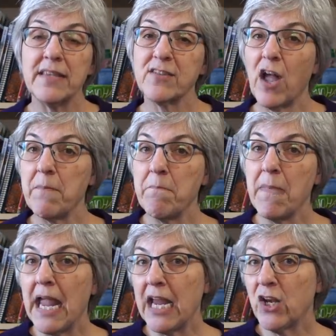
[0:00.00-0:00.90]
And so I
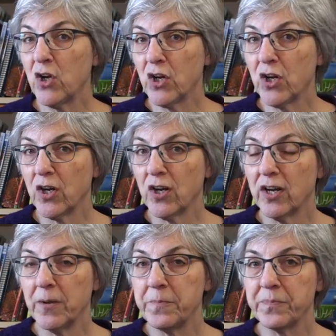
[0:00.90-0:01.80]
made
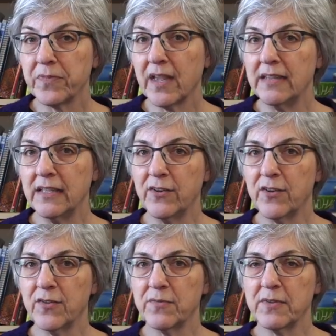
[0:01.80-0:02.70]
her a
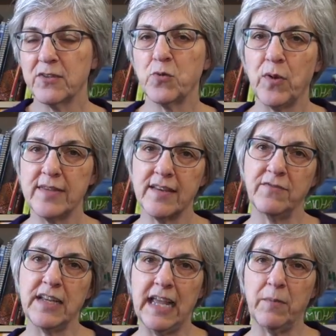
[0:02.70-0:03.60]
little toy
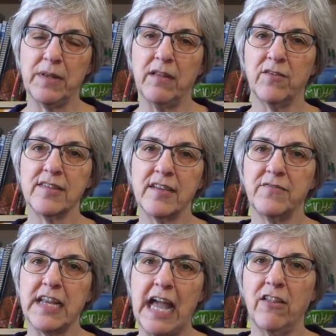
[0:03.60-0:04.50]
stuffed animal, a little
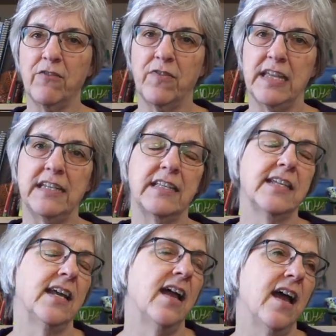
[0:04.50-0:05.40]
stuffed
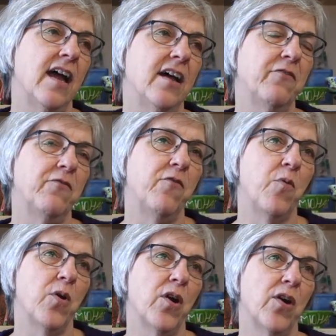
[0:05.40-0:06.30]
elephant
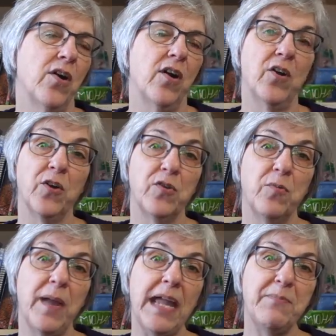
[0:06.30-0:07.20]
for her
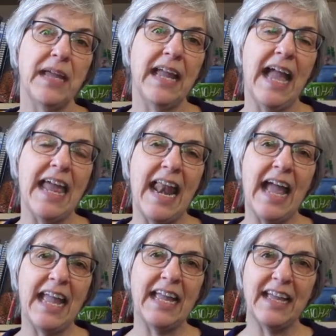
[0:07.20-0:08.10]
new baby. And
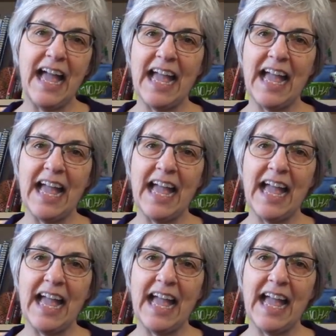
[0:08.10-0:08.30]
I